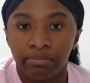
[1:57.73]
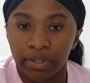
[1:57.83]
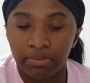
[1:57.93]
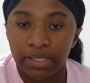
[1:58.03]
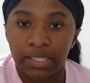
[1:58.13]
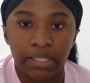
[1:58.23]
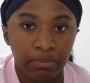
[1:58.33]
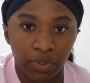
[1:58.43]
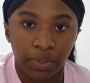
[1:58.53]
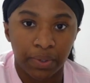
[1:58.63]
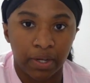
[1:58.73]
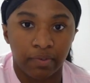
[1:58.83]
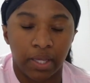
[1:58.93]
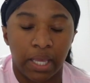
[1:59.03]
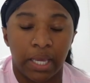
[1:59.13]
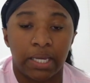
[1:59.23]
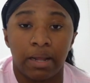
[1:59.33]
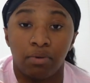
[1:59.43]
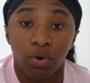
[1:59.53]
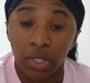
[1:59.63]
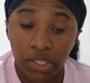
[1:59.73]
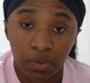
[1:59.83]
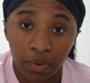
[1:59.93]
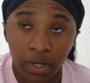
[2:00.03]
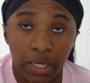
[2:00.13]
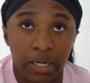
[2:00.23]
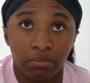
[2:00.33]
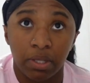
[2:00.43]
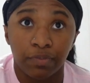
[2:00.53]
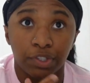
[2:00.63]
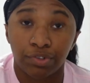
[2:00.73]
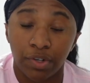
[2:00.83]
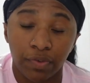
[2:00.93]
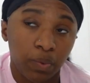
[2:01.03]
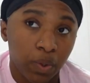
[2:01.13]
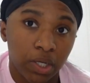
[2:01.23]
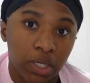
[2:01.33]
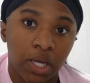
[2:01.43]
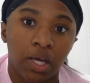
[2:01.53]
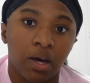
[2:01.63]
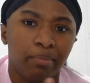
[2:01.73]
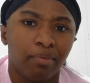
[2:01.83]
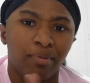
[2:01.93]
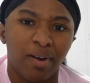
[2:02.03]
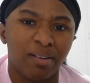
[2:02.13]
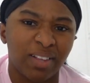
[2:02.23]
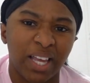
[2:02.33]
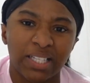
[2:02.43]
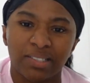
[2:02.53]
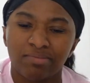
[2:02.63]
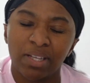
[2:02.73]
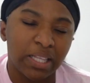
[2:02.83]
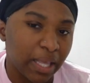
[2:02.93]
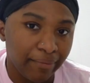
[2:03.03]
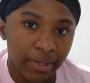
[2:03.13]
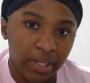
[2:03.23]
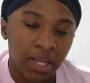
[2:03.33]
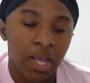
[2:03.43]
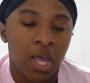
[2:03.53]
brush my teeth in the morning, whatever. And I'm going to work, and I'm leaving straight from work up around like 11.